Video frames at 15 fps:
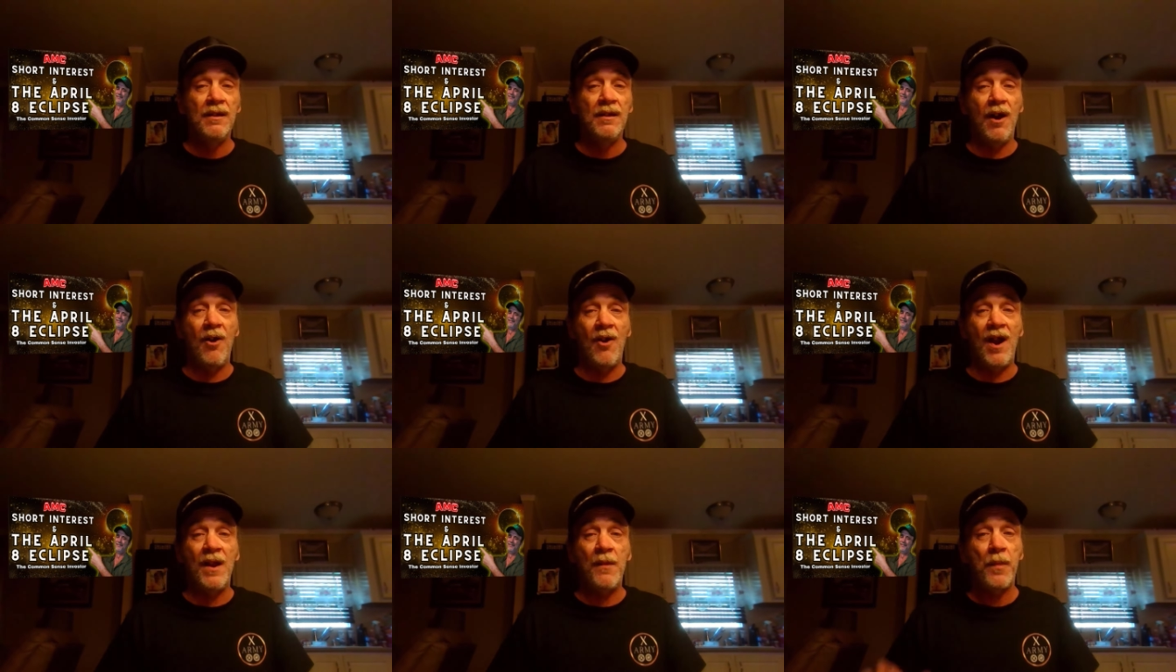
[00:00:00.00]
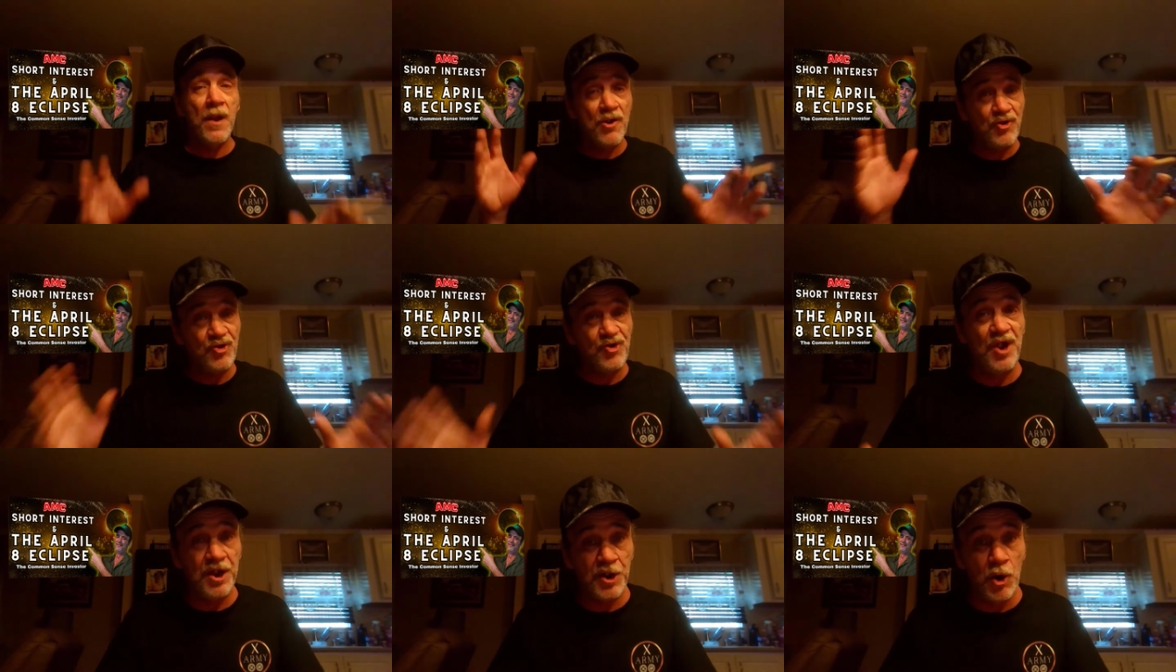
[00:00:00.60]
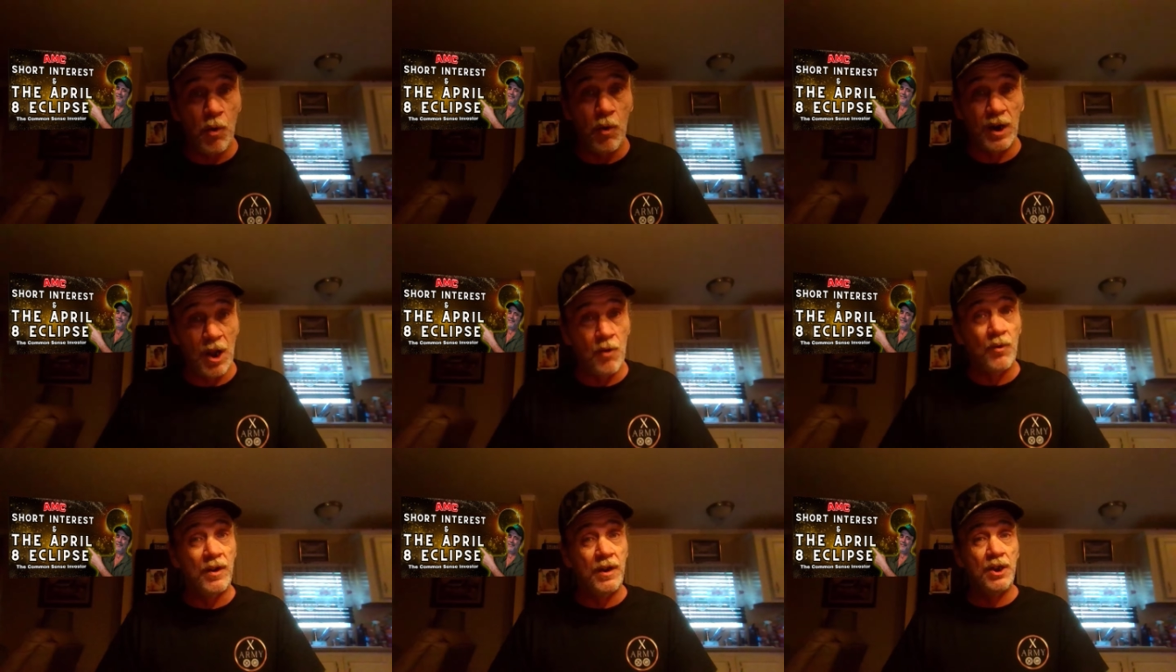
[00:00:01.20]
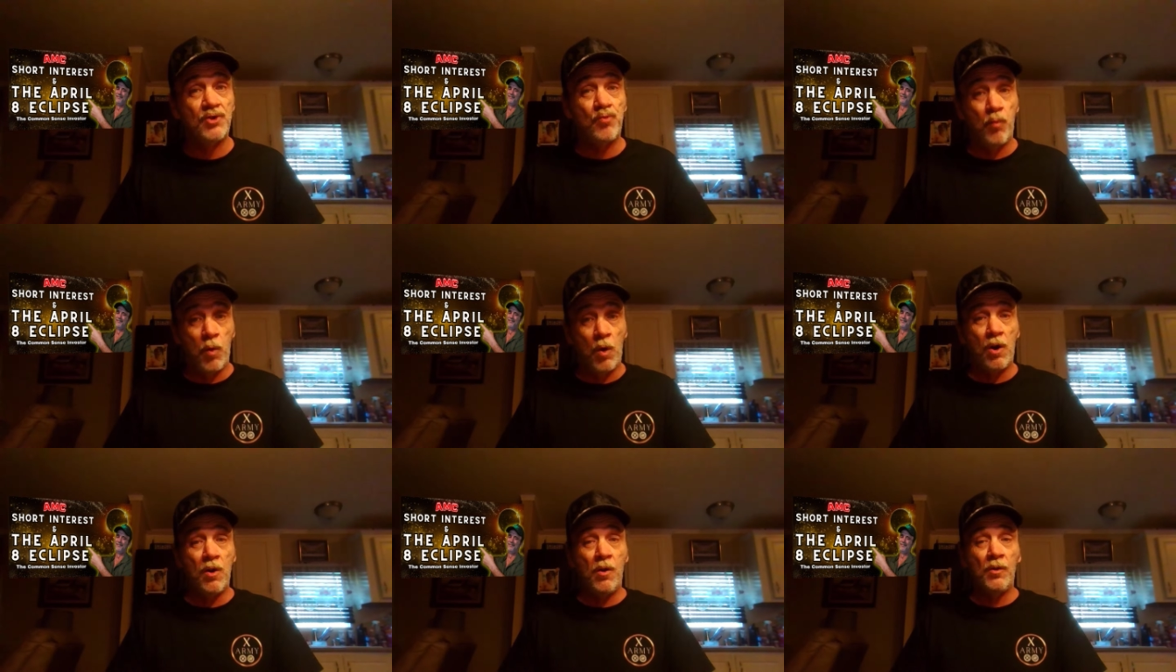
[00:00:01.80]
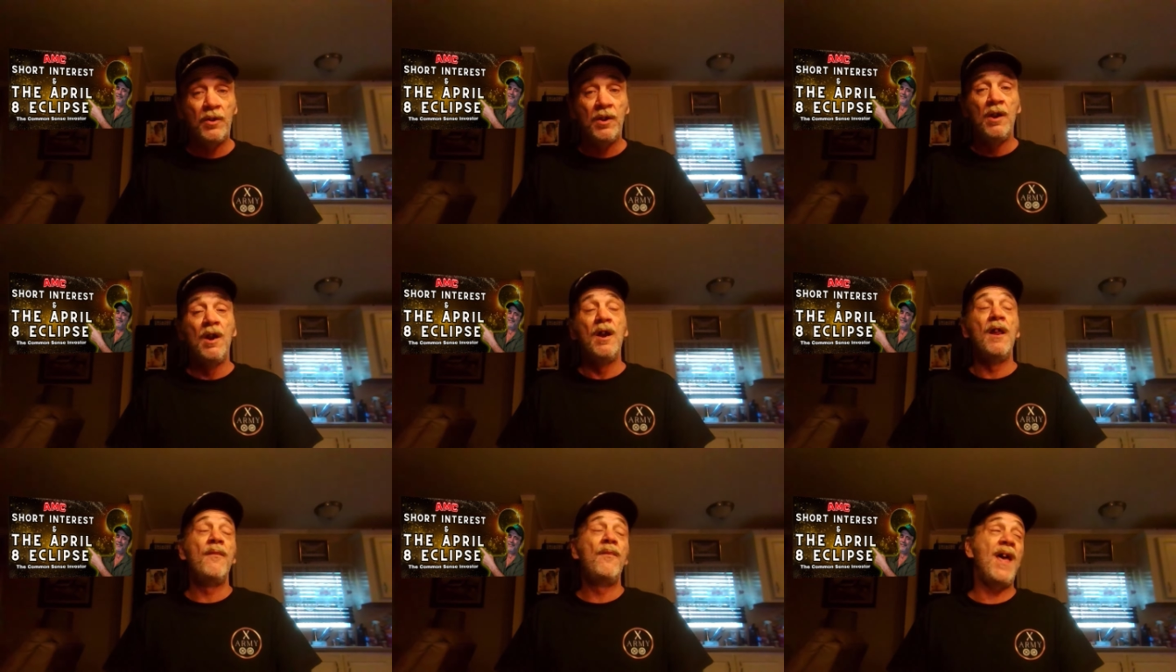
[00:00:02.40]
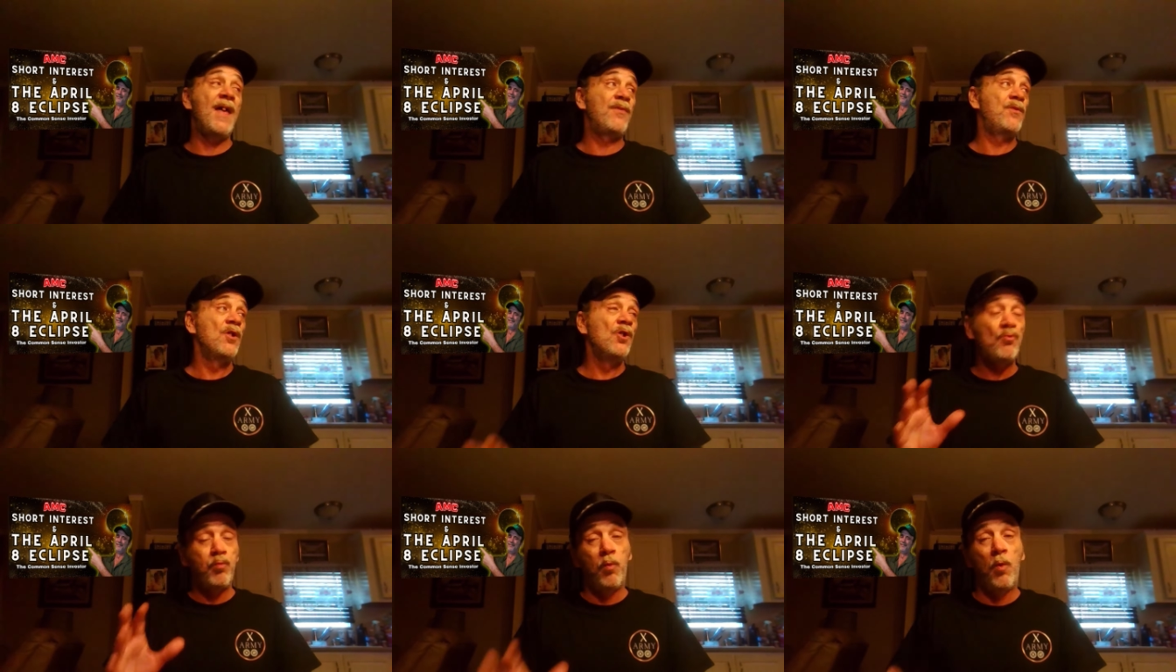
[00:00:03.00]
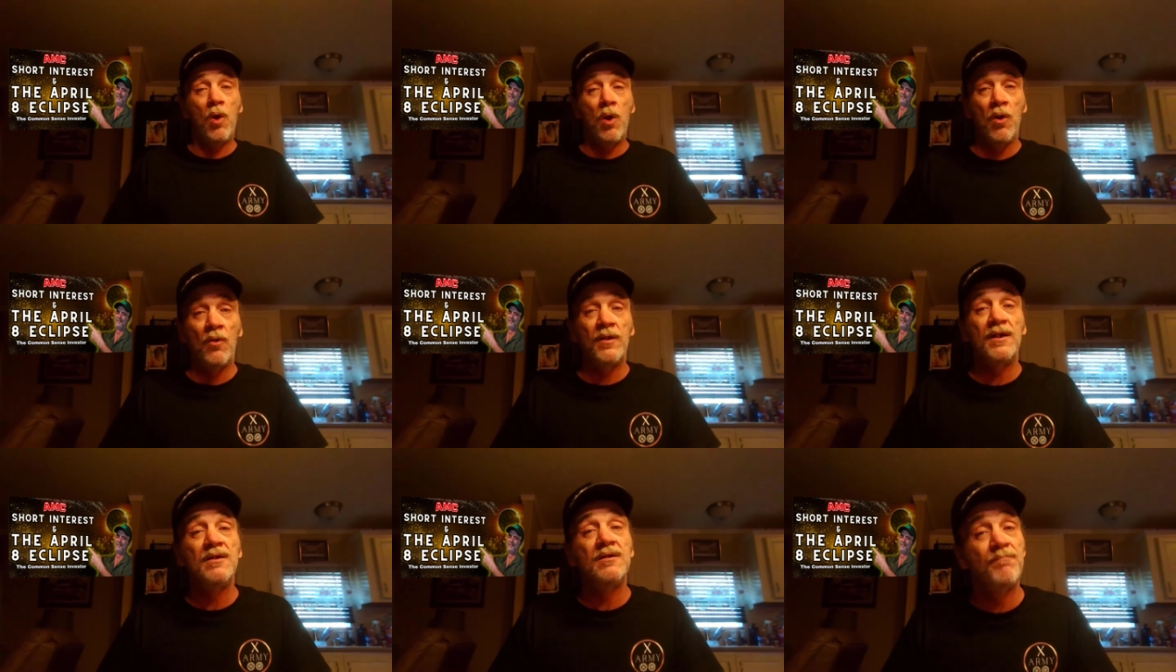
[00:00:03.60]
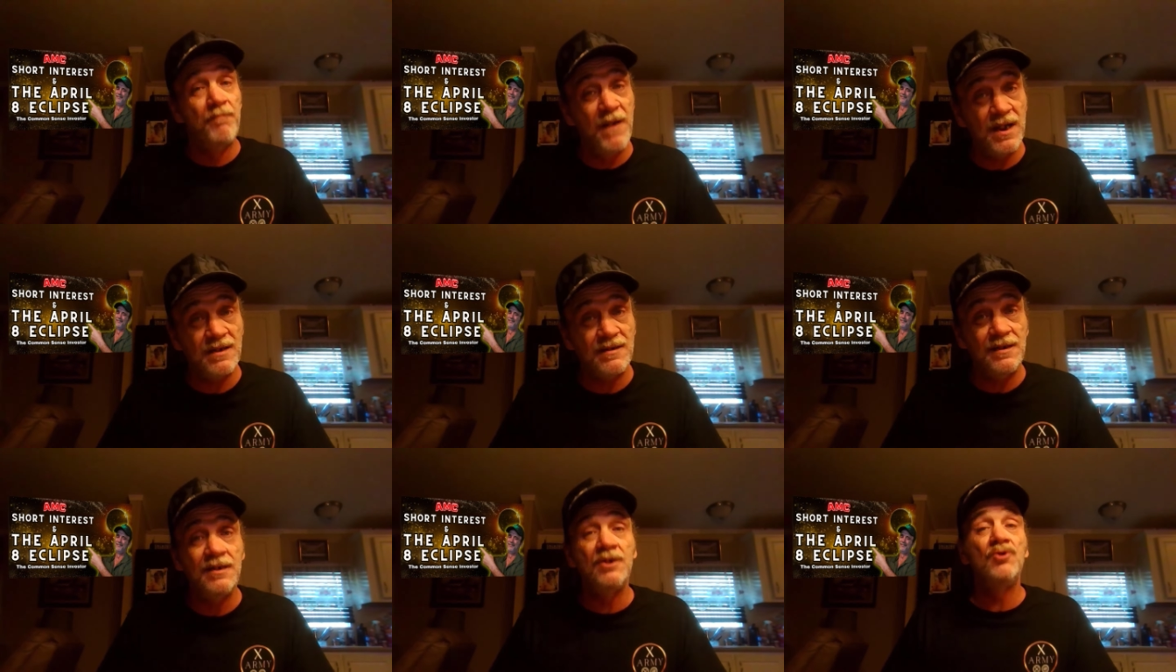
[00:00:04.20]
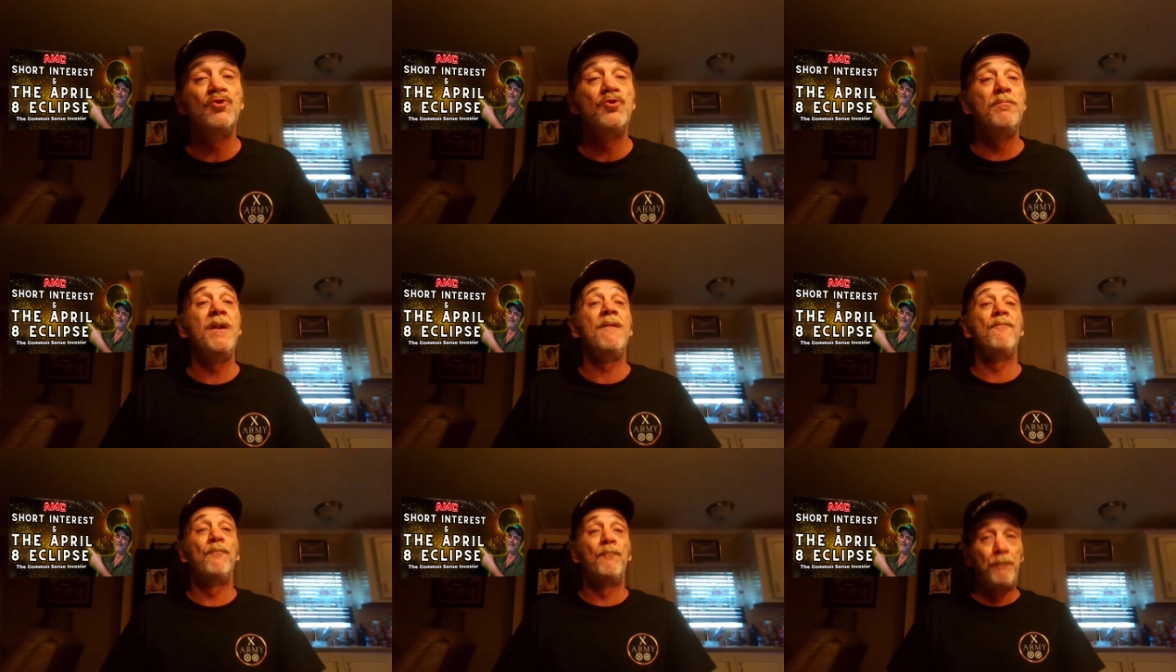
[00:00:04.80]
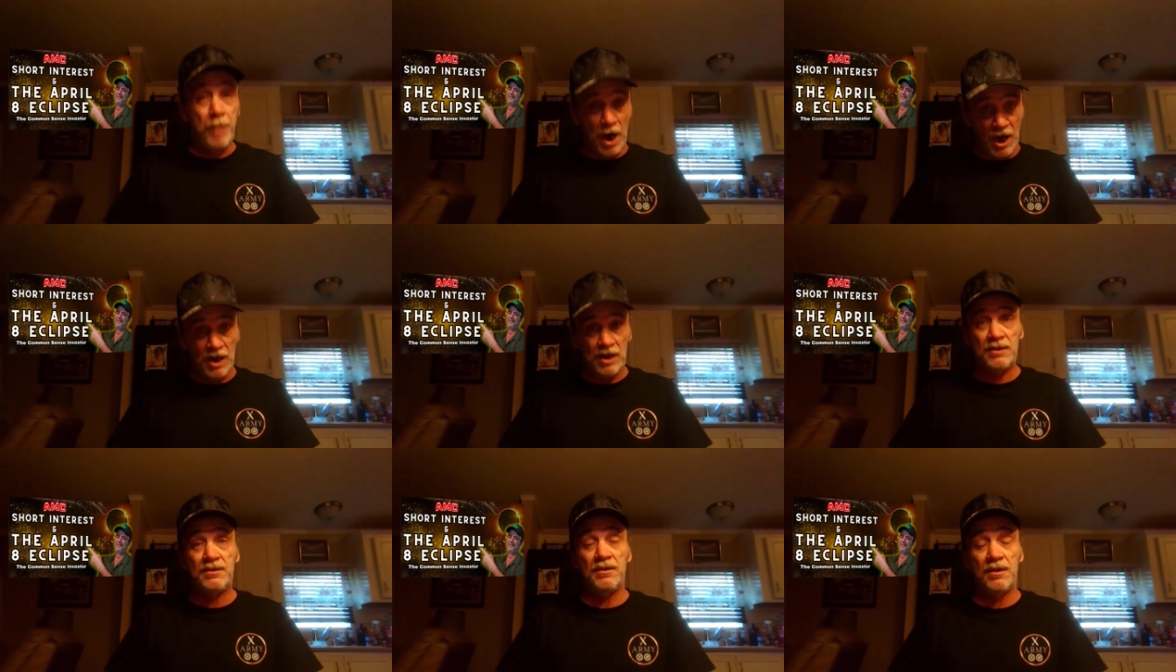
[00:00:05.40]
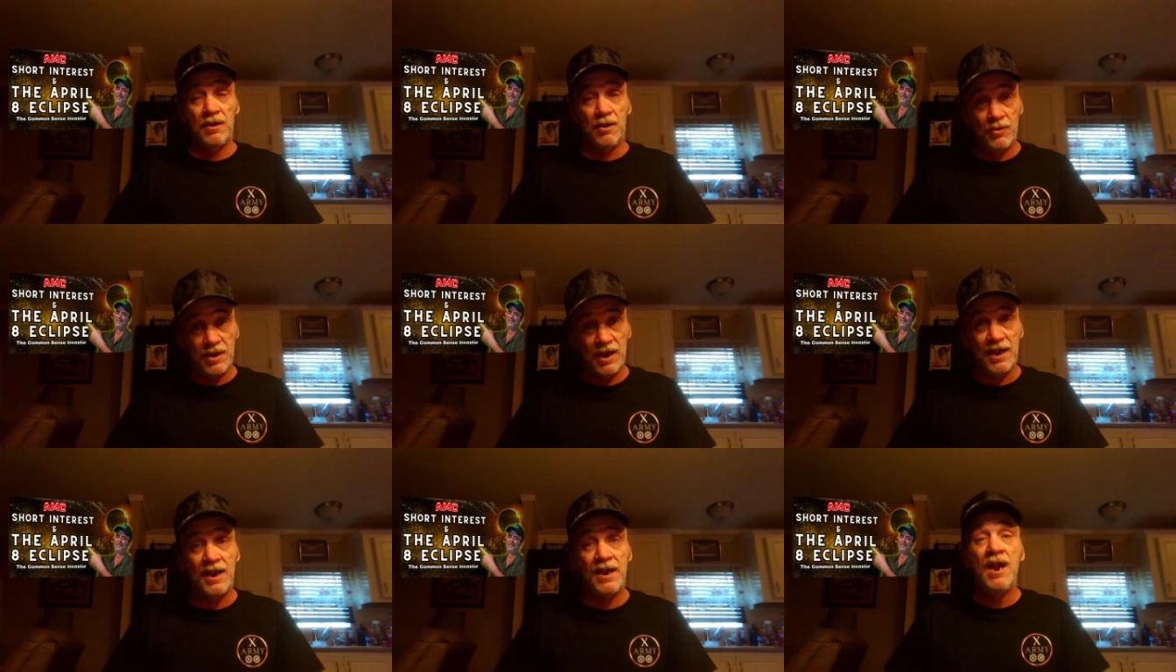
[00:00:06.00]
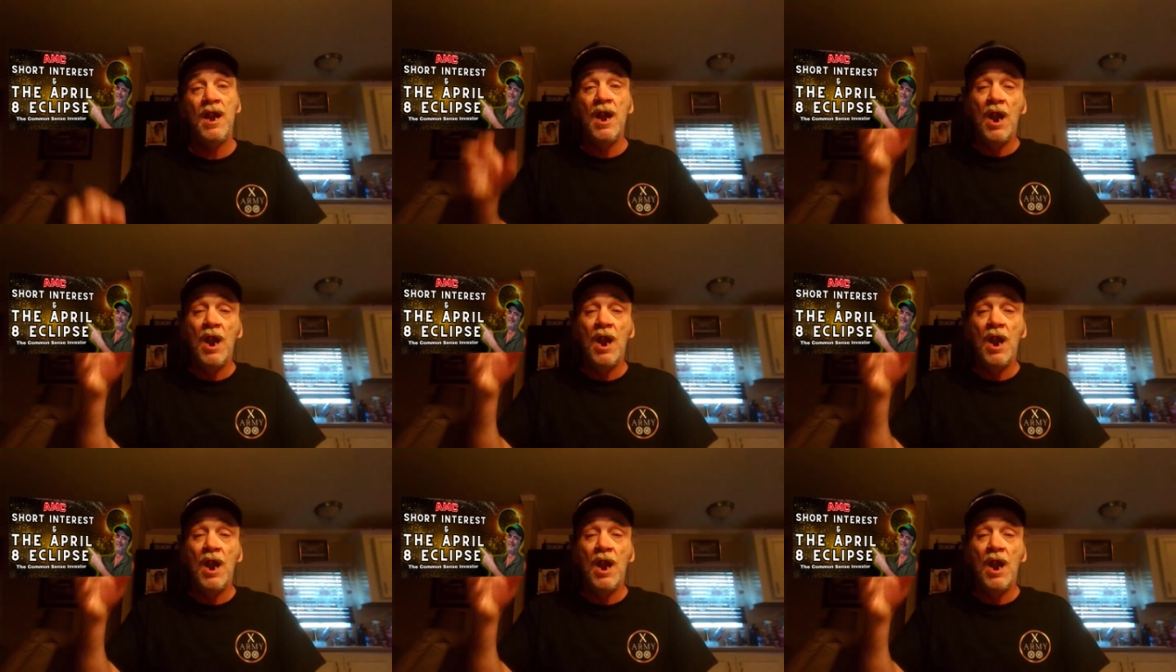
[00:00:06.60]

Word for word: all right, there's shit going on in this world that this world is fixing to be fucked, okay?